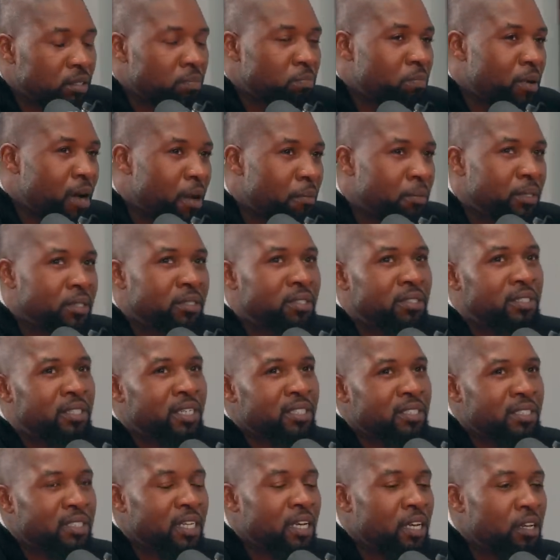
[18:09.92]
probably
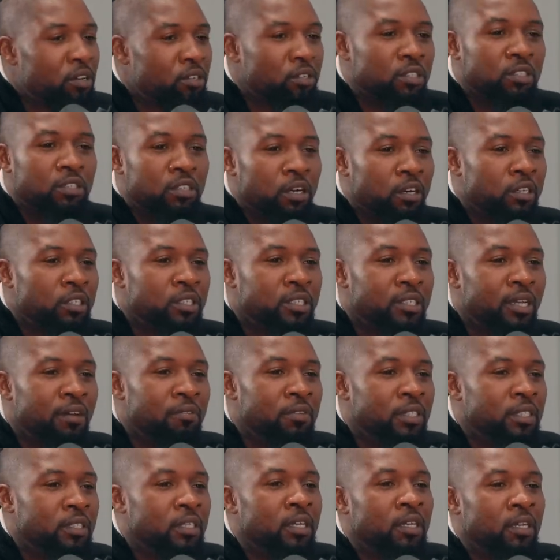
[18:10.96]
16 or turning
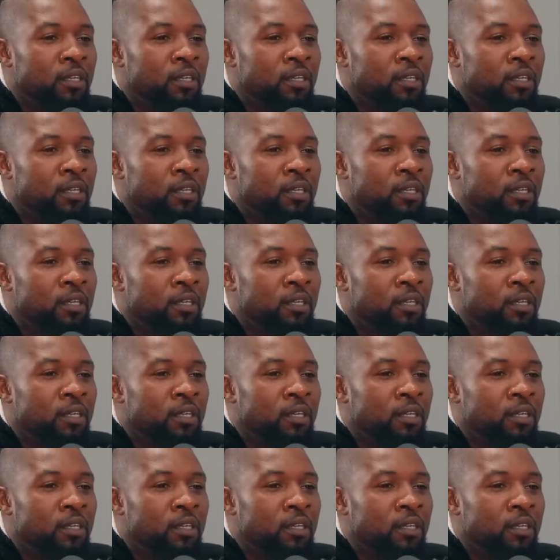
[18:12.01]
17. Why,